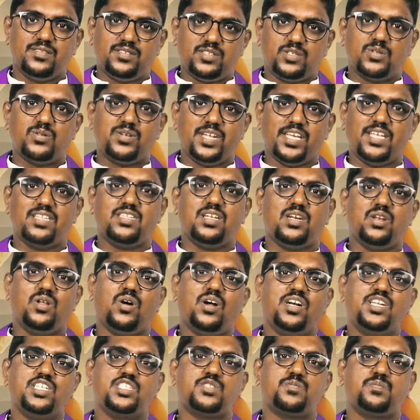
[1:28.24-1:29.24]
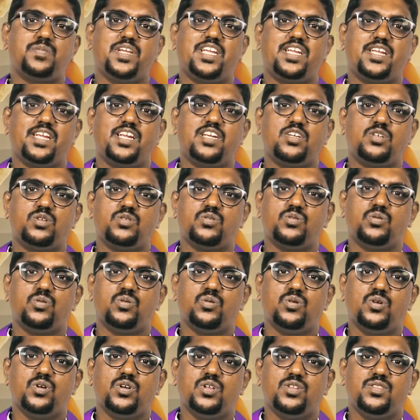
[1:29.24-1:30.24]
Today, the Lord is speaking to
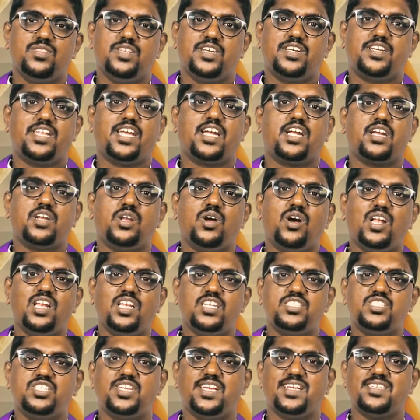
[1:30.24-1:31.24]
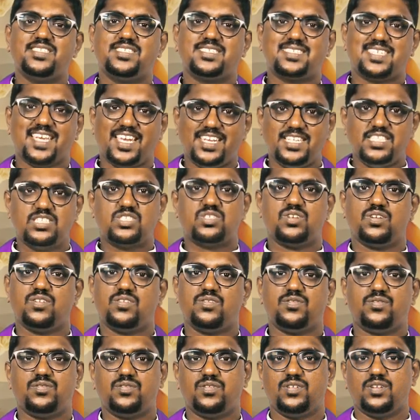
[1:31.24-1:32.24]
the technology and science
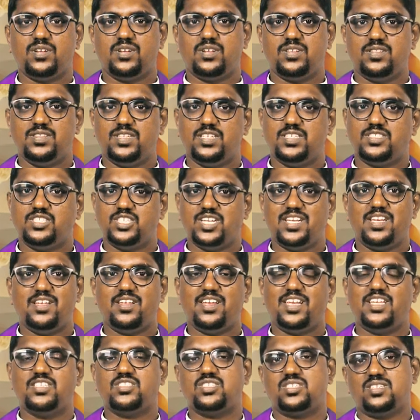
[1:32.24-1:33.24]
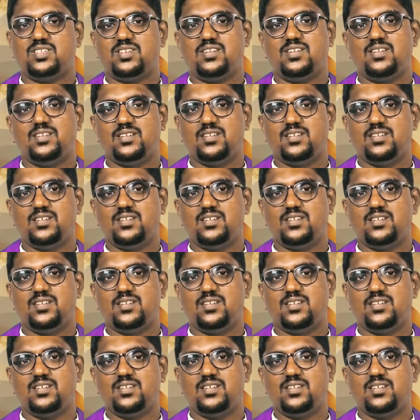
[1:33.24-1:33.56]
of the generation.